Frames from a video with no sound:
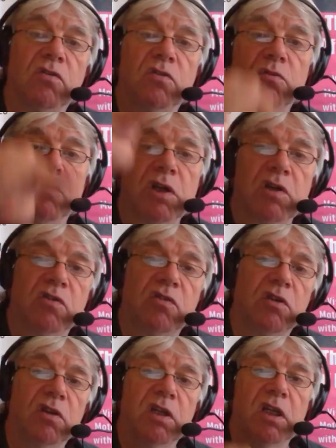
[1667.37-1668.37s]
to
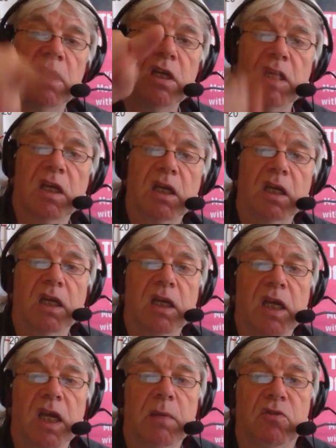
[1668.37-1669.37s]
reach the
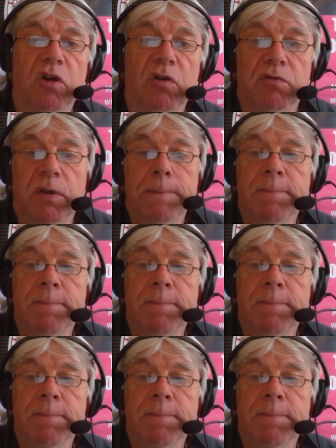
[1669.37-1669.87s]
camshaft.